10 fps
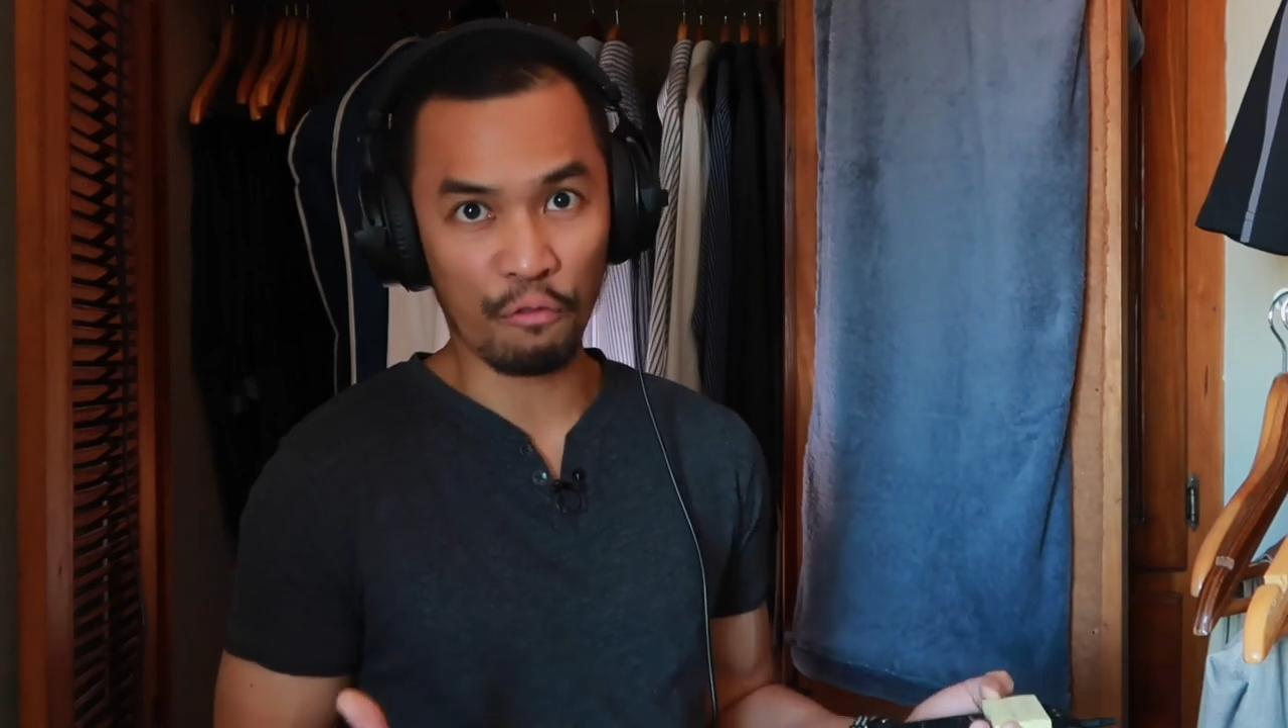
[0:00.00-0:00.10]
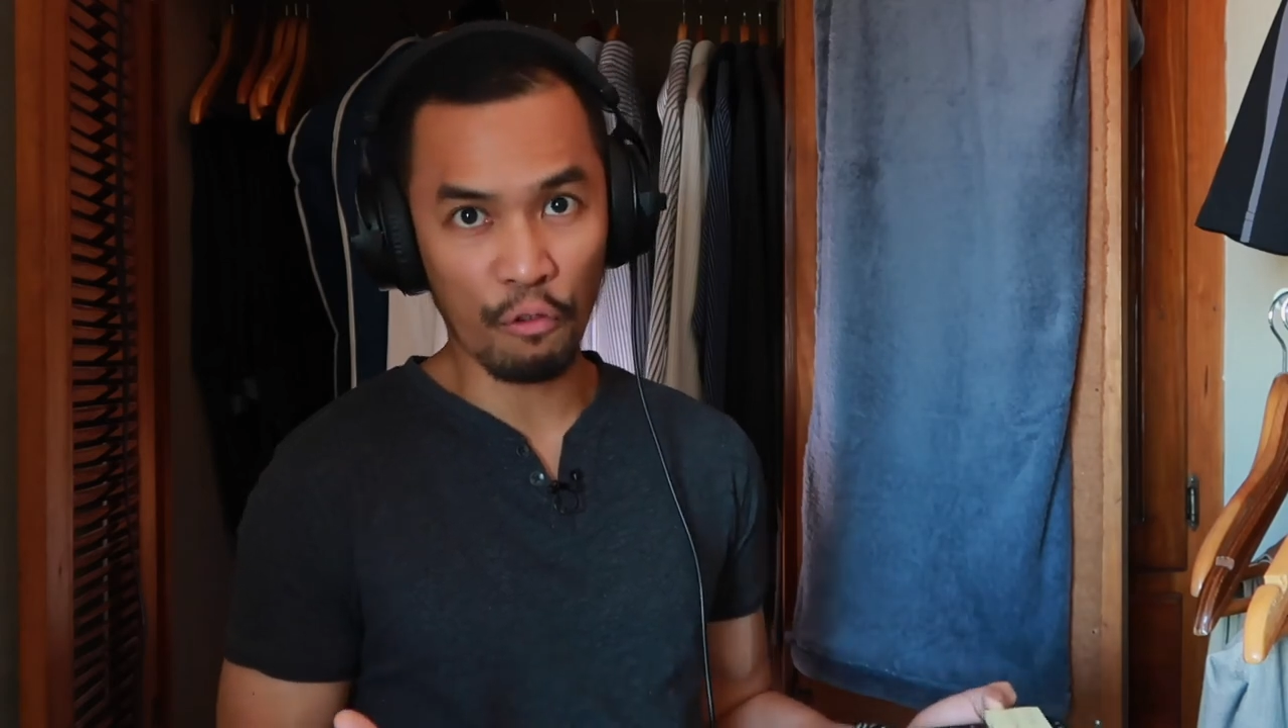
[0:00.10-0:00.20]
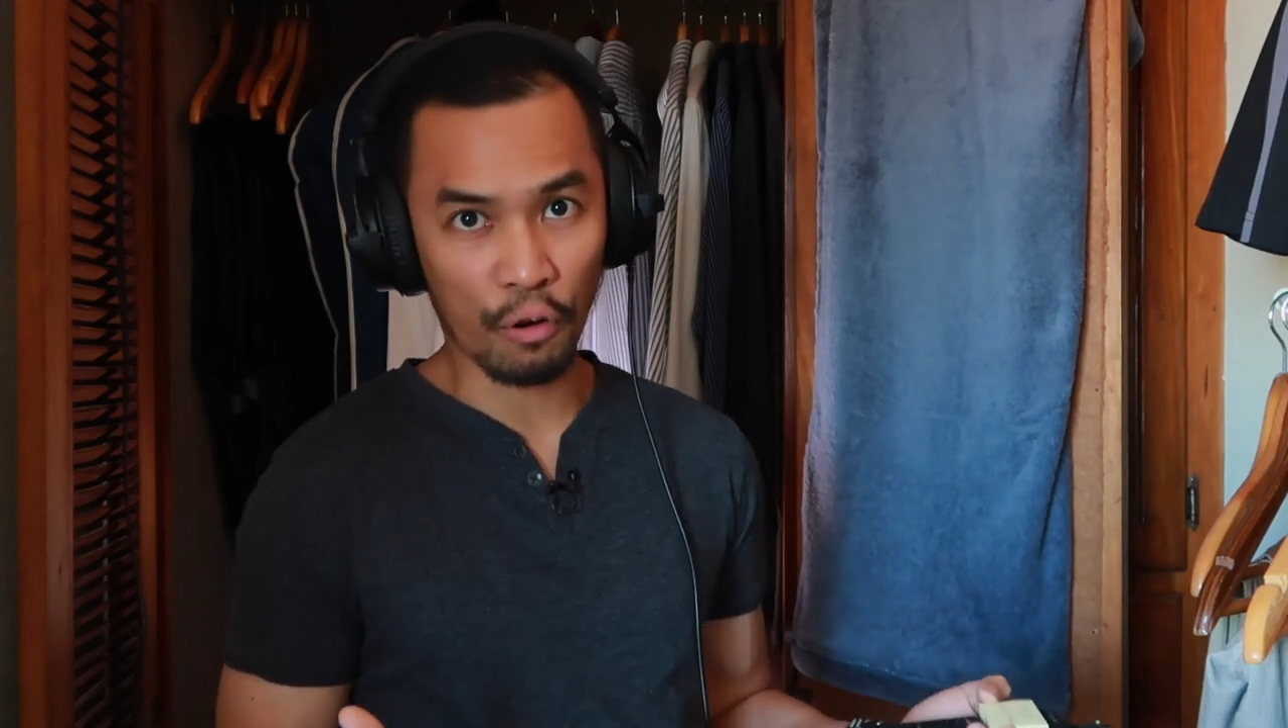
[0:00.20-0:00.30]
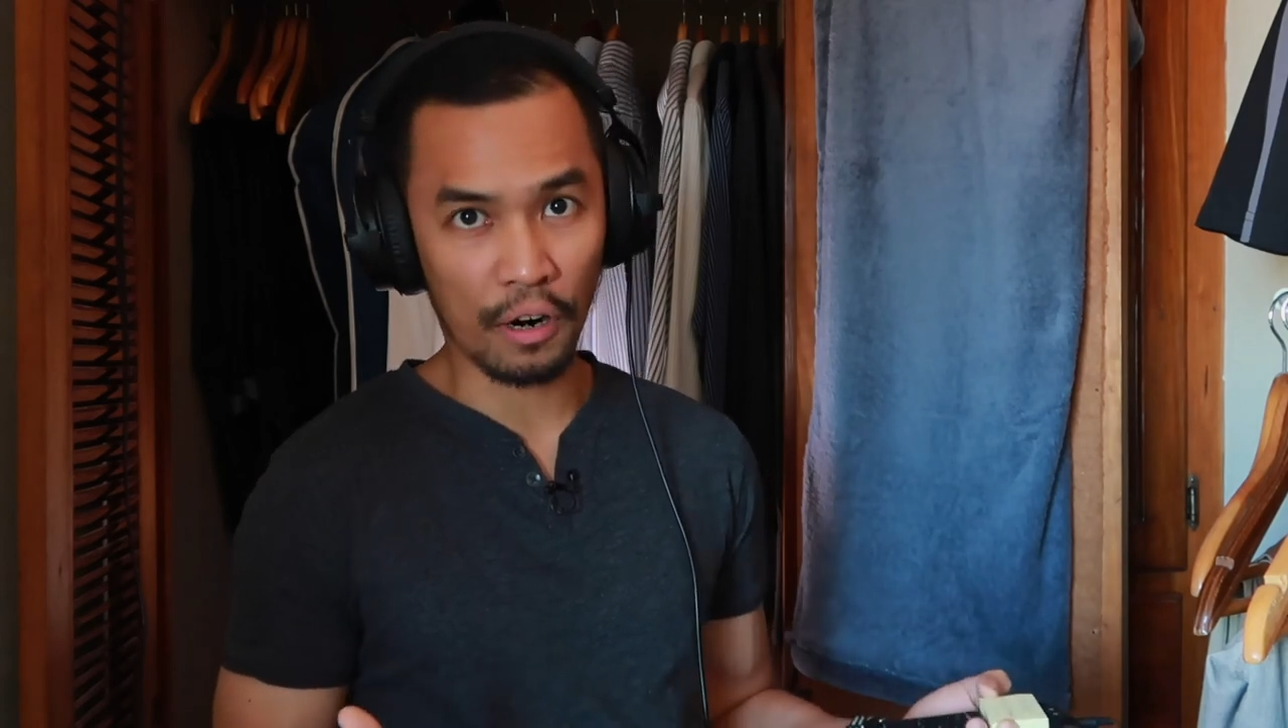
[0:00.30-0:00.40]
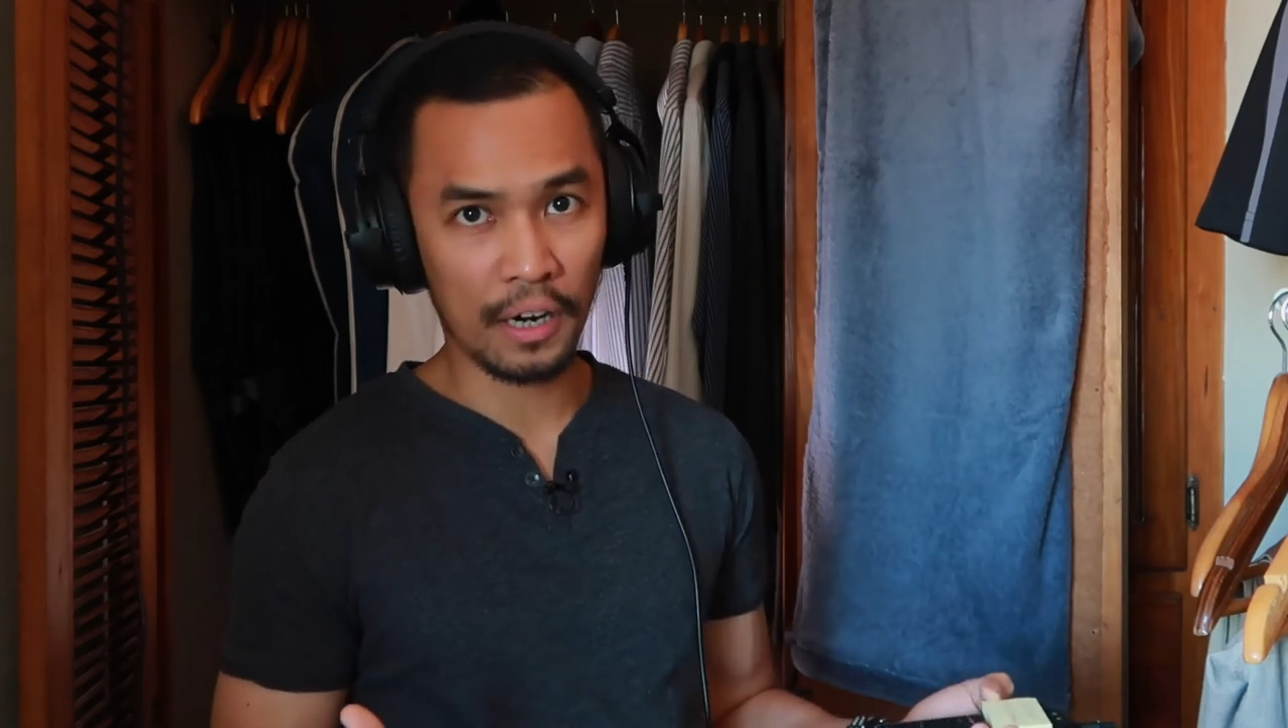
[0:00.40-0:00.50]

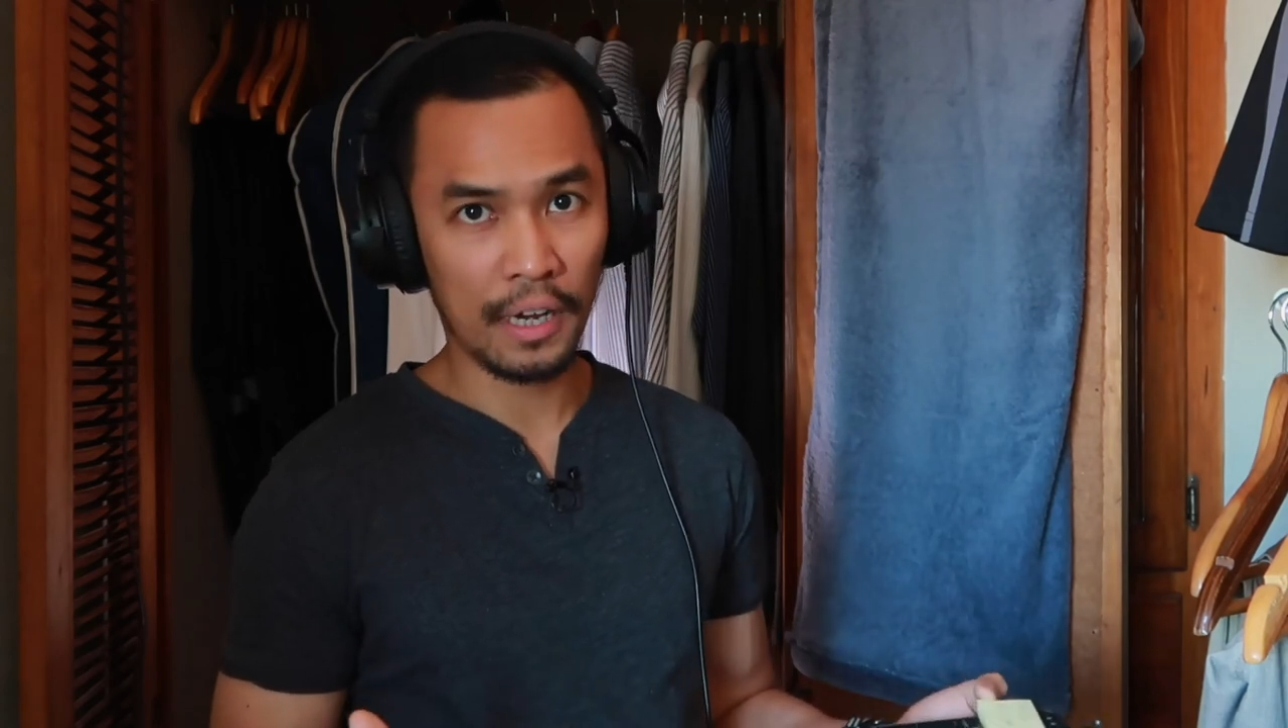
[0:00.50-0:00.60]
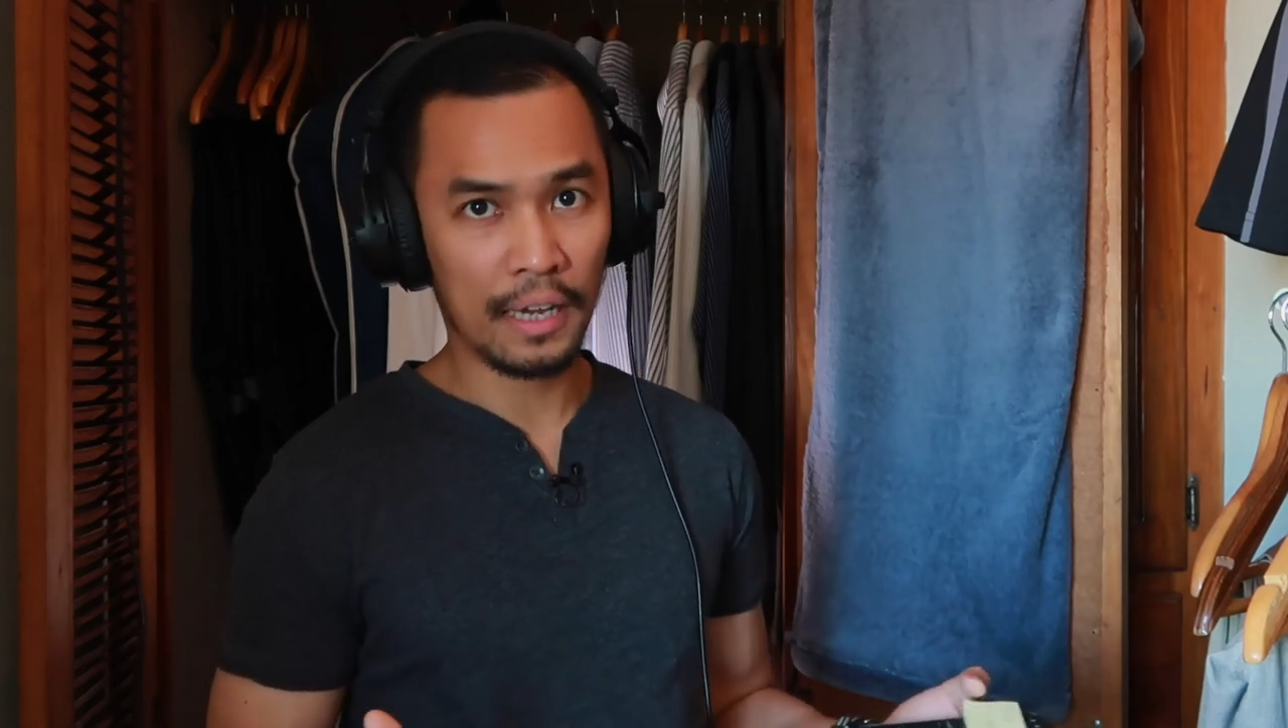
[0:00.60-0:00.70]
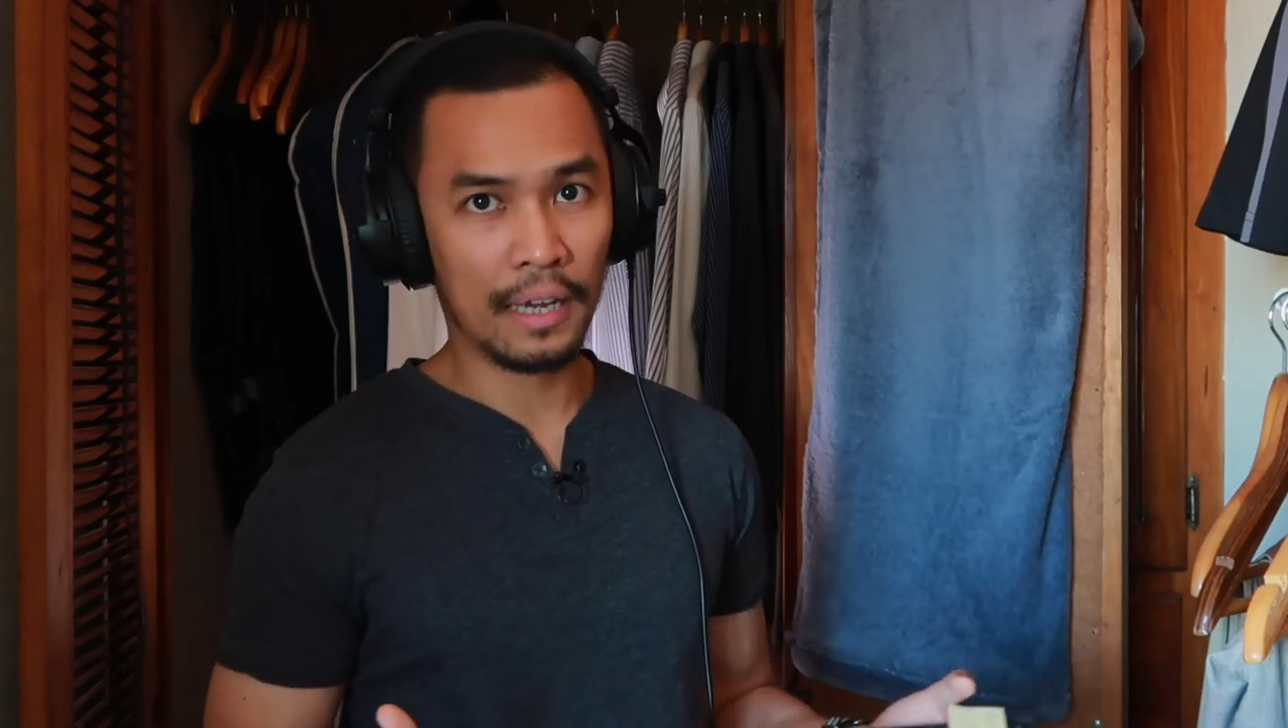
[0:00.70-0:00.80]
four,